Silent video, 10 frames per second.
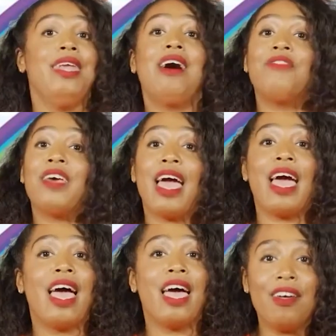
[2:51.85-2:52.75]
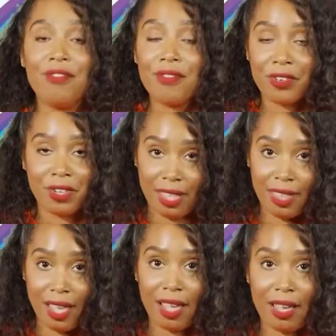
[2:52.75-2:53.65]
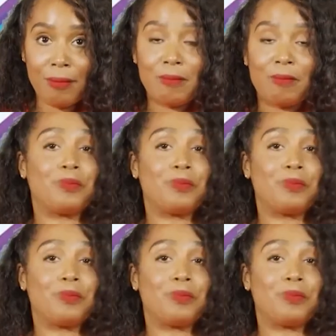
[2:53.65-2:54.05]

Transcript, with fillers: enough everything.